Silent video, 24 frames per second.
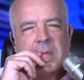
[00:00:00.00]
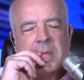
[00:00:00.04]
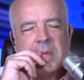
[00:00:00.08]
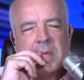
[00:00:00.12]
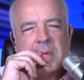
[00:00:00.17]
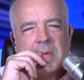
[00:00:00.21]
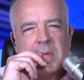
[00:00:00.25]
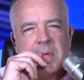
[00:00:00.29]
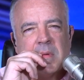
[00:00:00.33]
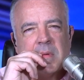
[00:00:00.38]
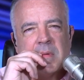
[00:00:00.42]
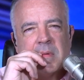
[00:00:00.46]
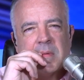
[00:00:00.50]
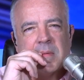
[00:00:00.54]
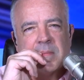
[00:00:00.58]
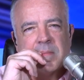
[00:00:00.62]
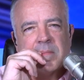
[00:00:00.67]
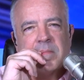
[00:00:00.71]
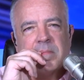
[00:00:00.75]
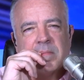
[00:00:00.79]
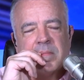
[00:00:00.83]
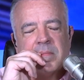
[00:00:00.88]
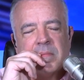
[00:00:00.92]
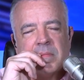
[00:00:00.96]

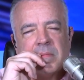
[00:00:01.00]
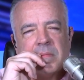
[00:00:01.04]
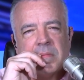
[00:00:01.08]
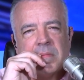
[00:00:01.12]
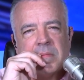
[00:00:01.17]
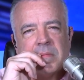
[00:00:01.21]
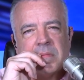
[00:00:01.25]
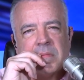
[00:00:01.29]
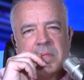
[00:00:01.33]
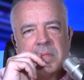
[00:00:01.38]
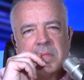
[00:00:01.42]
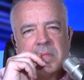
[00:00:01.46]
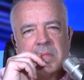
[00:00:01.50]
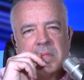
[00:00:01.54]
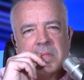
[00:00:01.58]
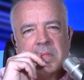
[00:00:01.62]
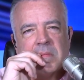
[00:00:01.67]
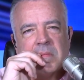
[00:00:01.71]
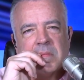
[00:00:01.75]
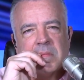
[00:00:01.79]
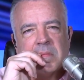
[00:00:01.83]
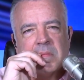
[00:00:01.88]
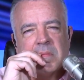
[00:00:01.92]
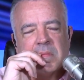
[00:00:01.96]

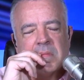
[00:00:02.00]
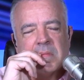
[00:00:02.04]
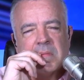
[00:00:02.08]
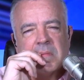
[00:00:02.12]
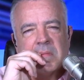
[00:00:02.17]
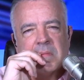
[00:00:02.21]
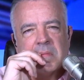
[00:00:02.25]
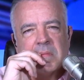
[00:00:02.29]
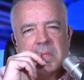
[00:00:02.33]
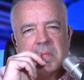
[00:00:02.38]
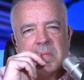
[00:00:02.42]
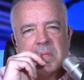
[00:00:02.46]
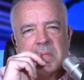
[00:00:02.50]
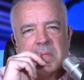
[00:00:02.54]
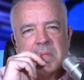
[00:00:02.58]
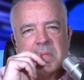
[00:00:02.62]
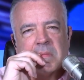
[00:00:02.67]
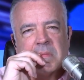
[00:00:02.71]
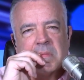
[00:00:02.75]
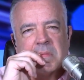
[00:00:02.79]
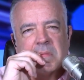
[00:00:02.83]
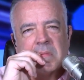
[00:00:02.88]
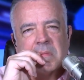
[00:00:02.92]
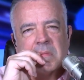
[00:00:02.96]

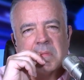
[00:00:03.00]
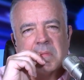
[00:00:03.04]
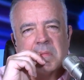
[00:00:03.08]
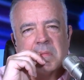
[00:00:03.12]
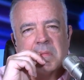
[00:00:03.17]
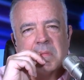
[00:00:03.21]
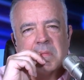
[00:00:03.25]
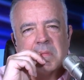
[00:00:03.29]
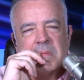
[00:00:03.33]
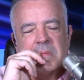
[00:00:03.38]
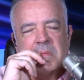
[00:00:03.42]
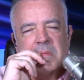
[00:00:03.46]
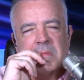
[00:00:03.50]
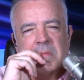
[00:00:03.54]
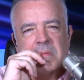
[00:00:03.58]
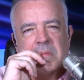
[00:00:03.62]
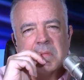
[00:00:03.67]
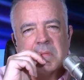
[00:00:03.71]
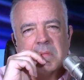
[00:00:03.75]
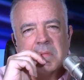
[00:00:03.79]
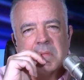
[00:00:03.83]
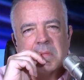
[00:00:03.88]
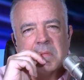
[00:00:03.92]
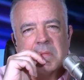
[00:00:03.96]

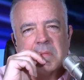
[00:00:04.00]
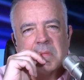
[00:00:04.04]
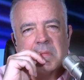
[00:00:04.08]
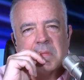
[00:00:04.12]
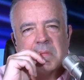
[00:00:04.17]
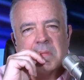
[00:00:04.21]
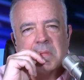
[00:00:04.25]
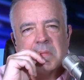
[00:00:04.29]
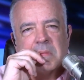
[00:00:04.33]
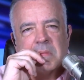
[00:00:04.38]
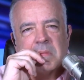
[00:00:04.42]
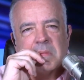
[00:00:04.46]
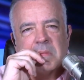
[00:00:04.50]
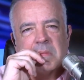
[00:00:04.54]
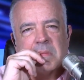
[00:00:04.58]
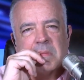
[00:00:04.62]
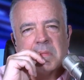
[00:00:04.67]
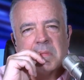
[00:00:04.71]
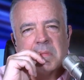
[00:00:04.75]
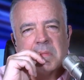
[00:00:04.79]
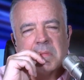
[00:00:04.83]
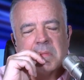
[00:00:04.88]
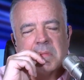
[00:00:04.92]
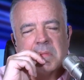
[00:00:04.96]

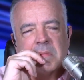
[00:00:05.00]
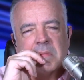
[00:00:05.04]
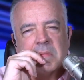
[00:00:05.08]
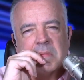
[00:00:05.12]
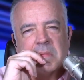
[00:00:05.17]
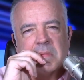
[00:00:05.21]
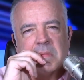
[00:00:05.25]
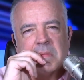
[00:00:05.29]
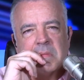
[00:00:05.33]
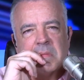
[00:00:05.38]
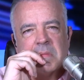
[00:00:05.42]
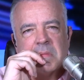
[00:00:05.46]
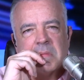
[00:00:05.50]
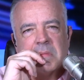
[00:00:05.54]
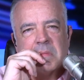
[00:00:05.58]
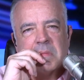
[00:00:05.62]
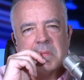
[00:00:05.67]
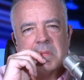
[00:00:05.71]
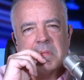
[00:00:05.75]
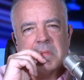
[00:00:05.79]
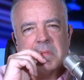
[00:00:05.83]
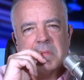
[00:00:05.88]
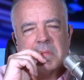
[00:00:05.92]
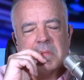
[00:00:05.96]

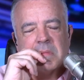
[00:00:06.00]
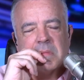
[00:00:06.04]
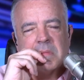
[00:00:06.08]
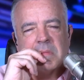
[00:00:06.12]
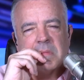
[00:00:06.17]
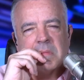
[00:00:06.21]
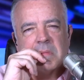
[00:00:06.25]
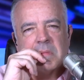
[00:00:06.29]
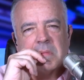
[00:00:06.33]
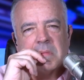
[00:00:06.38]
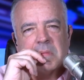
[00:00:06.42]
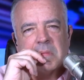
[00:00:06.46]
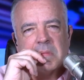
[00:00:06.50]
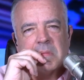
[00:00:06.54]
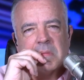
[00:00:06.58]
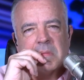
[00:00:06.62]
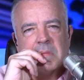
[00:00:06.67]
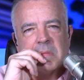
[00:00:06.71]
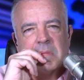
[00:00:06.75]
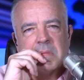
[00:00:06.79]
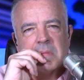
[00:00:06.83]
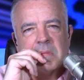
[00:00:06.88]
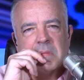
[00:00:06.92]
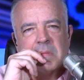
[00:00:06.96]

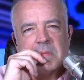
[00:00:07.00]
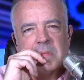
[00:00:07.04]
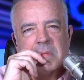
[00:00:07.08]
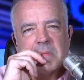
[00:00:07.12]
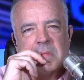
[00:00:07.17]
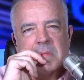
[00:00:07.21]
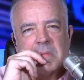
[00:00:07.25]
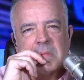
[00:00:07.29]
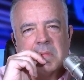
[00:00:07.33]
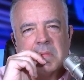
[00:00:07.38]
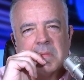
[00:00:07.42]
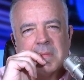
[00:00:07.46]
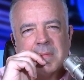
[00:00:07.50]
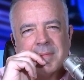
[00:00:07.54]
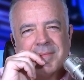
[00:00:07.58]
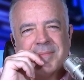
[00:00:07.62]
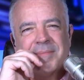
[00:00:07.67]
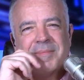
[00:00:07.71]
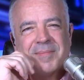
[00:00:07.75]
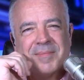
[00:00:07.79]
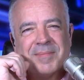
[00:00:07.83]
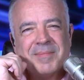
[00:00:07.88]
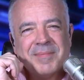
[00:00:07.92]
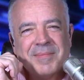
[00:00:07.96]
The person shown says nothing.